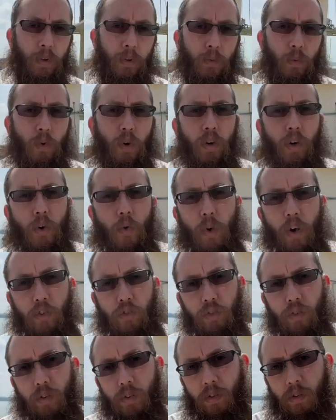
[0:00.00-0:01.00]
One
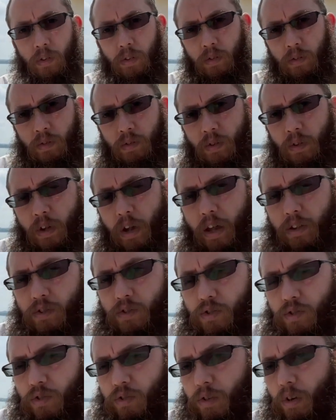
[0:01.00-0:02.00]
question
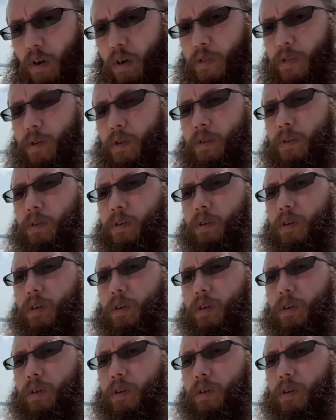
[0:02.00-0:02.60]
answers the other.